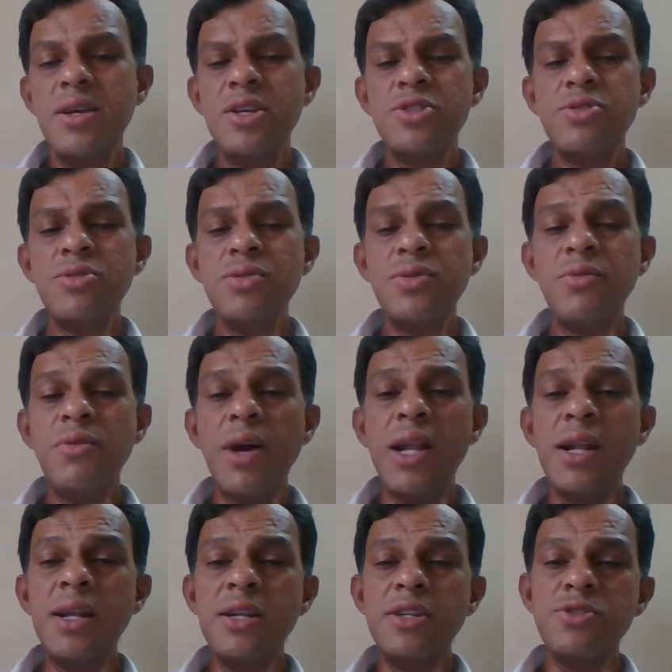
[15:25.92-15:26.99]
So
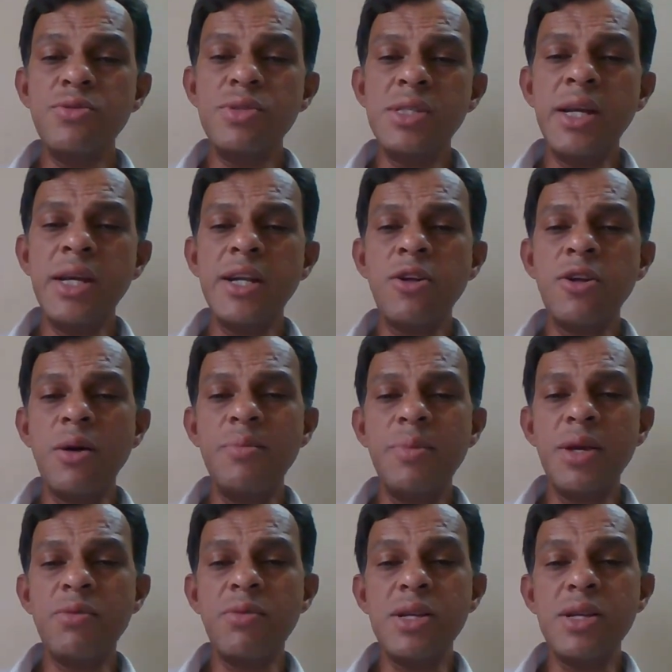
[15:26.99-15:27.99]
while choosing a topic,